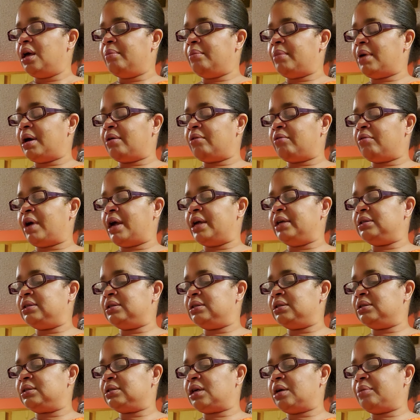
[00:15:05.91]
My rice
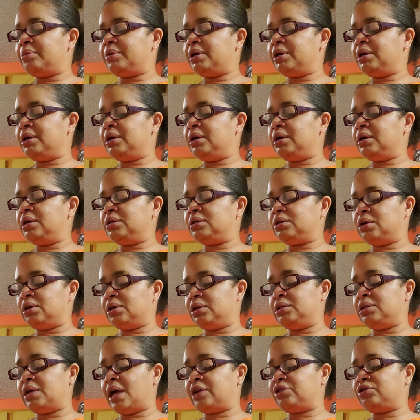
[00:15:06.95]
is
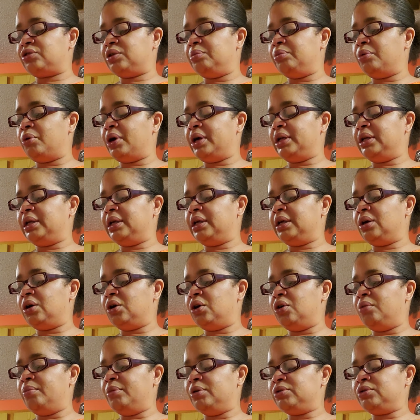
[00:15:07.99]
actually boiling
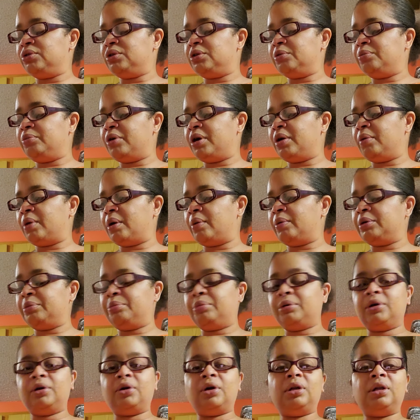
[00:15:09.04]
almost to the point where I want
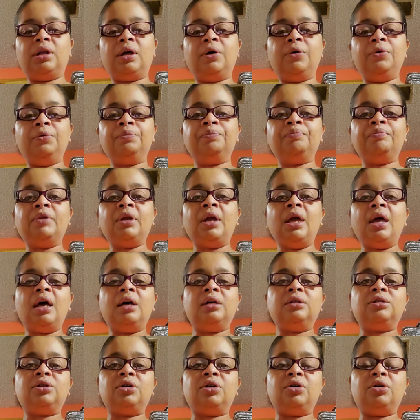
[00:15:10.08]
to put it on low.
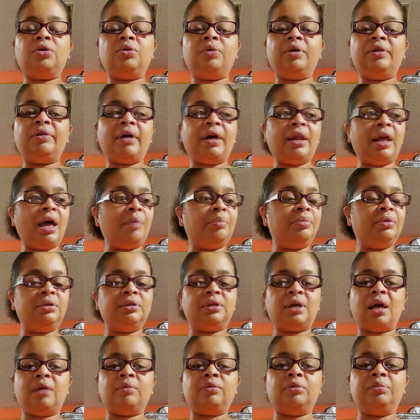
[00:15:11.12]
So when that
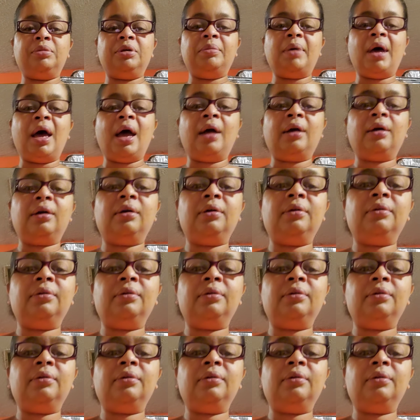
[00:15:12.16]
happens, I will be back.